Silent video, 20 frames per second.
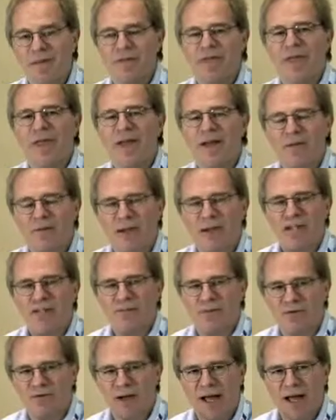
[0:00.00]
these database
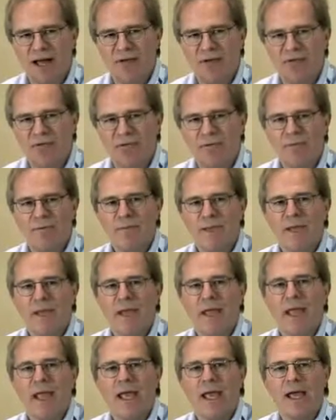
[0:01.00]
providers,
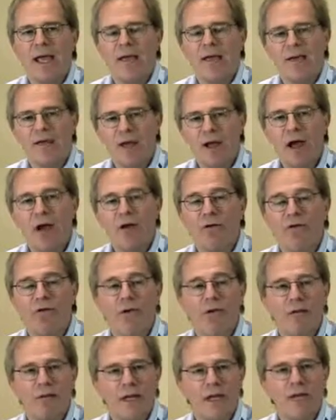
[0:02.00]
and they
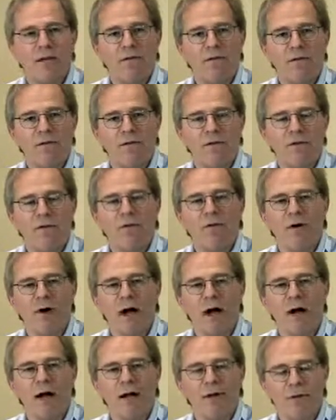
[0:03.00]
also need to
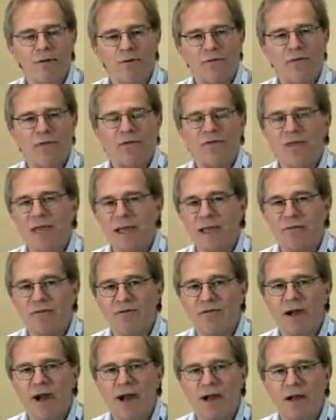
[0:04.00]
see if they could
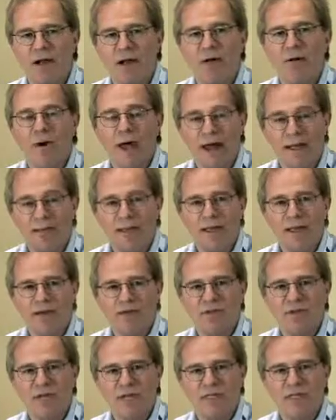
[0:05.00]
follow at the
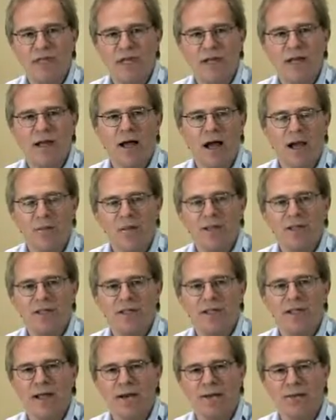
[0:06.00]
FCC
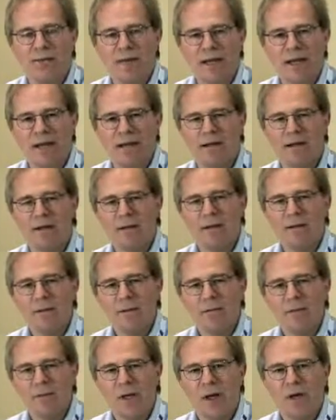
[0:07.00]
comments that are being
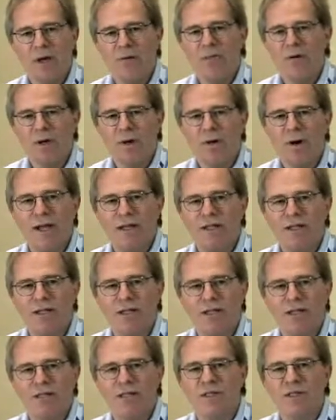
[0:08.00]

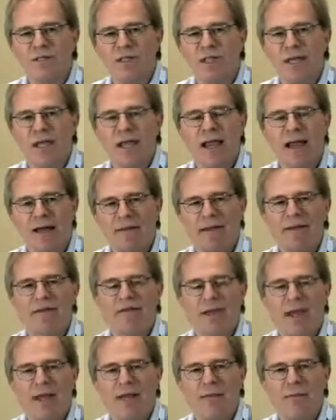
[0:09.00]
requested to see how these
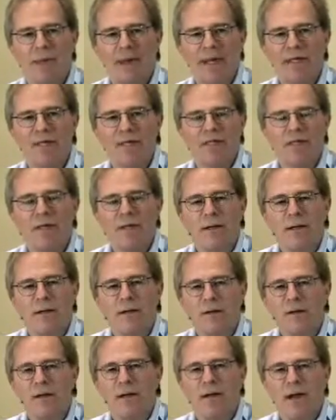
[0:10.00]
database
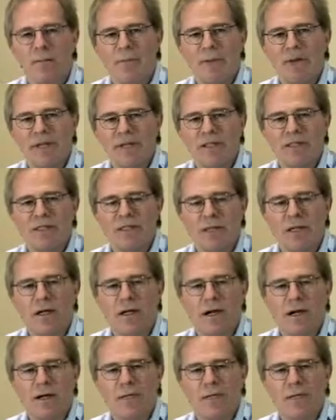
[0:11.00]
companies